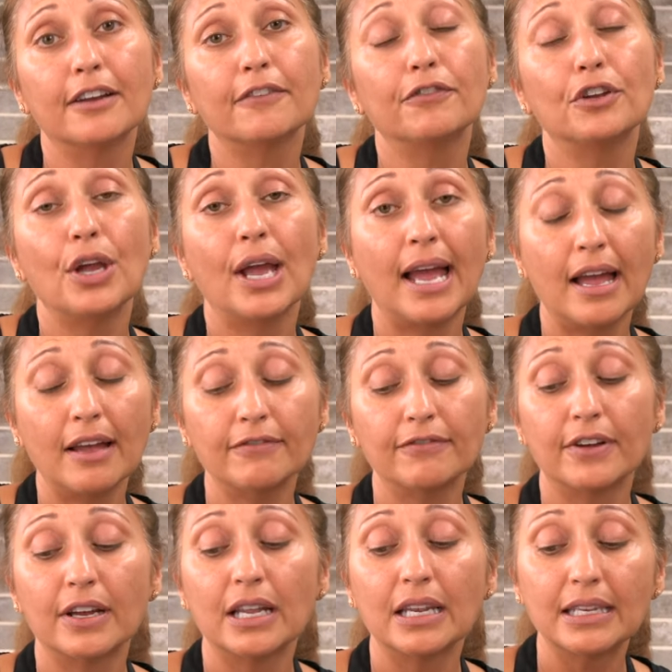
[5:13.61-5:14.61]
If you
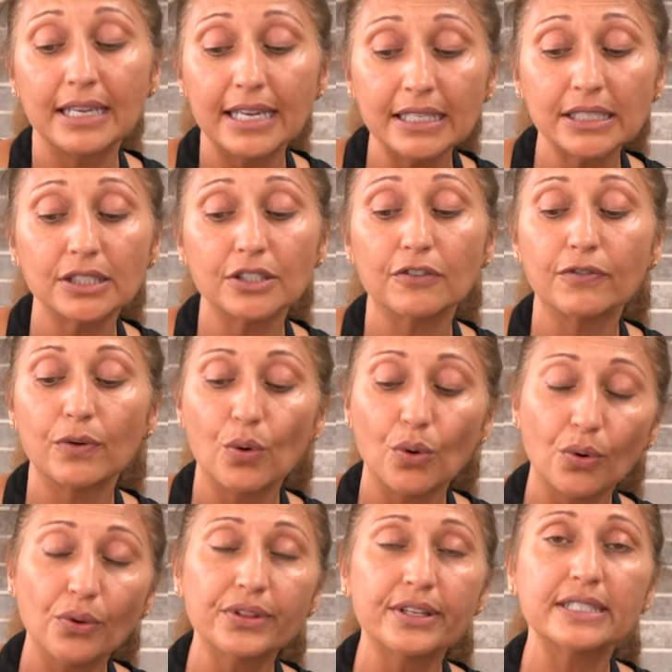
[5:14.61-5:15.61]
have a list of
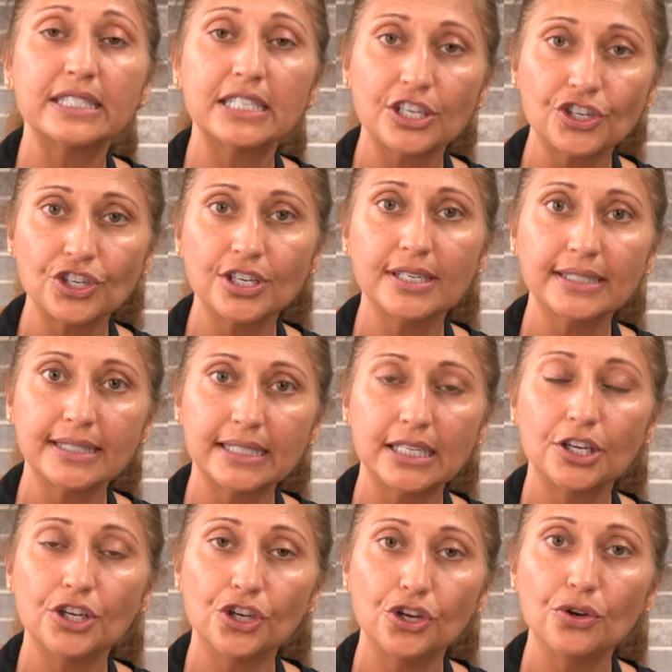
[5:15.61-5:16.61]
all the dishes
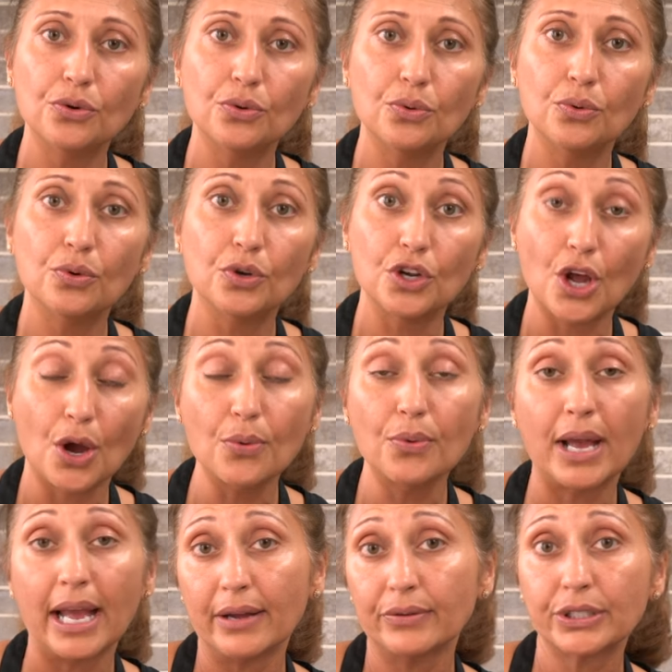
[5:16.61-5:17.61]
that you know
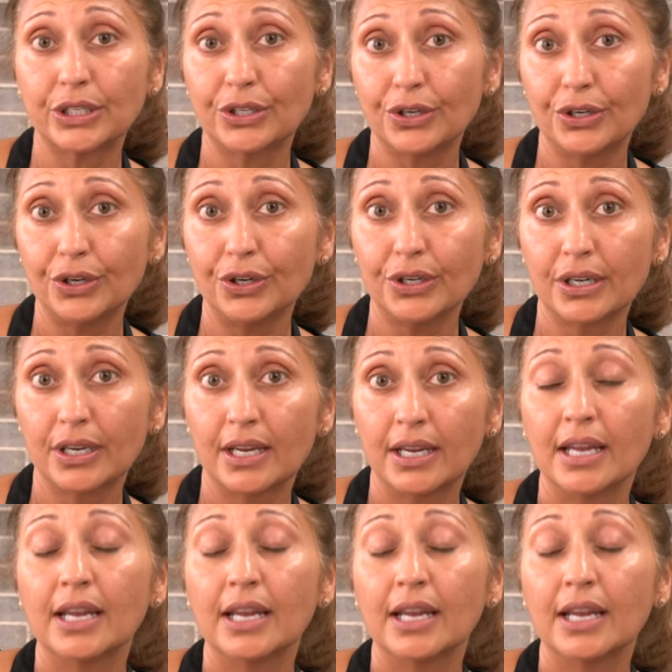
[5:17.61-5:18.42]
how to cook,